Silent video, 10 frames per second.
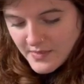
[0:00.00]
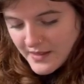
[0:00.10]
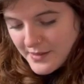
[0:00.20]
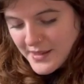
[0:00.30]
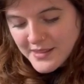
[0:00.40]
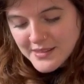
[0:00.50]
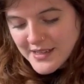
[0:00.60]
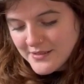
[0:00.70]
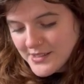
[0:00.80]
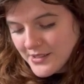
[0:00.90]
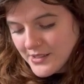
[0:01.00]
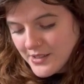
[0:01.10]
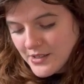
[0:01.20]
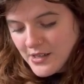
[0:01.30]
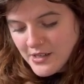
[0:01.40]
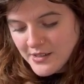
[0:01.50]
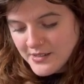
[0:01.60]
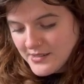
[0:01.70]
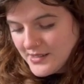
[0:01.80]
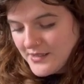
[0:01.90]
I think that was a good call.
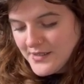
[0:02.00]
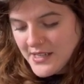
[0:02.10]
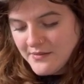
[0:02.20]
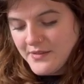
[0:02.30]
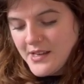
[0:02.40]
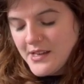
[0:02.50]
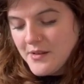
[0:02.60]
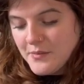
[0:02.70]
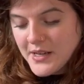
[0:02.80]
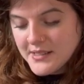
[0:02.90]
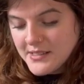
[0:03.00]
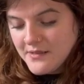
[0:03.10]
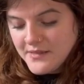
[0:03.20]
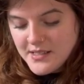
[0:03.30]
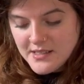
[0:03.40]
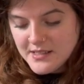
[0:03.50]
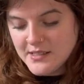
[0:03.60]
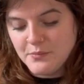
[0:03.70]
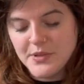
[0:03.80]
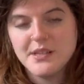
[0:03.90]
The sleeves have positive
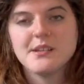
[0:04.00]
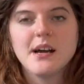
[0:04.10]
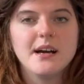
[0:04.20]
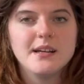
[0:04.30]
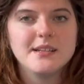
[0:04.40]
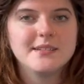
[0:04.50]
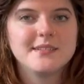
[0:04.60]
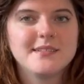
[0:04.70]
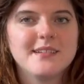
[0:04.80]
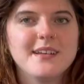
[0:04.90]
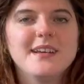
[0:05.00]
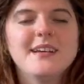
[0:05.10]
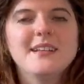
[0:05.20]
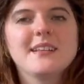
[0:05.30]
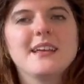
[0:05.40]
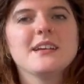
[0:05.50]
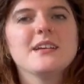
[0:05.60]
ease, but not like a